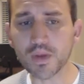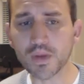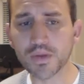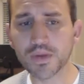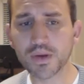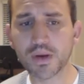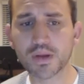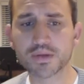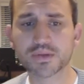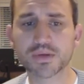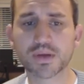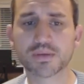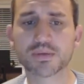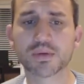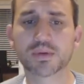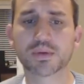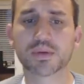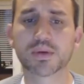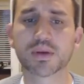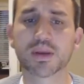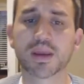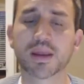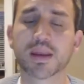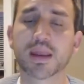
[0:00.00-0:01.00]
You also have to
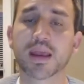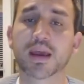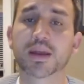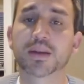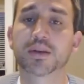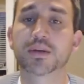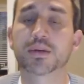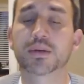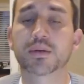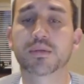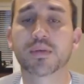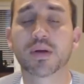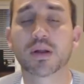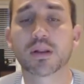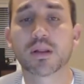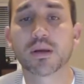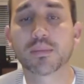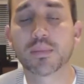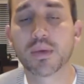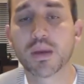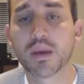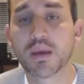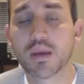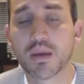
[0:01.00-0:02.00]
look at how do you
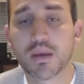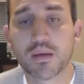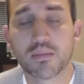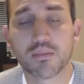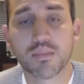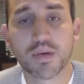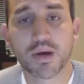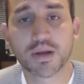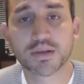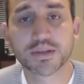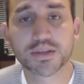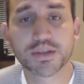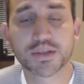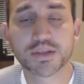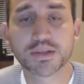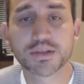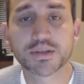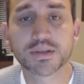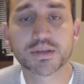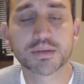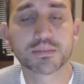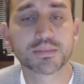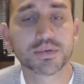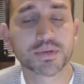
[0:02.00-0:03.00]
develop
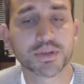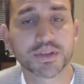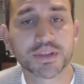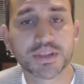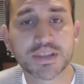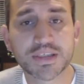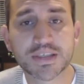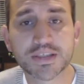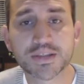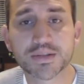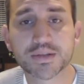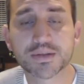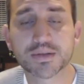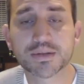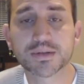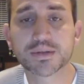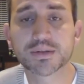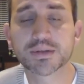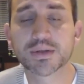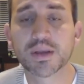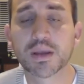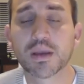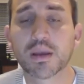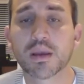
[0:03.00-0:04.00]
budgets,
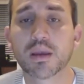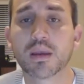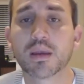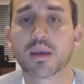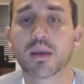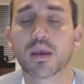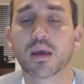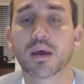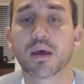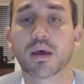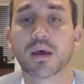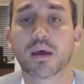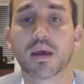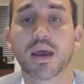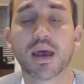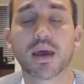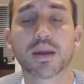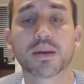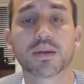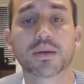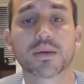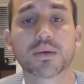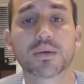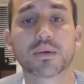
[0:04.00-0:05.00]
procedures,
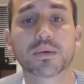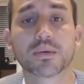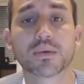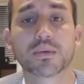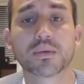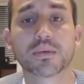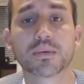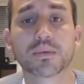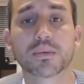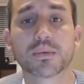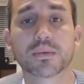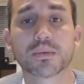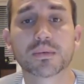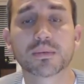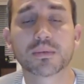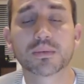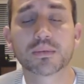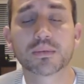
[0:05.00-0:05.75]
how do you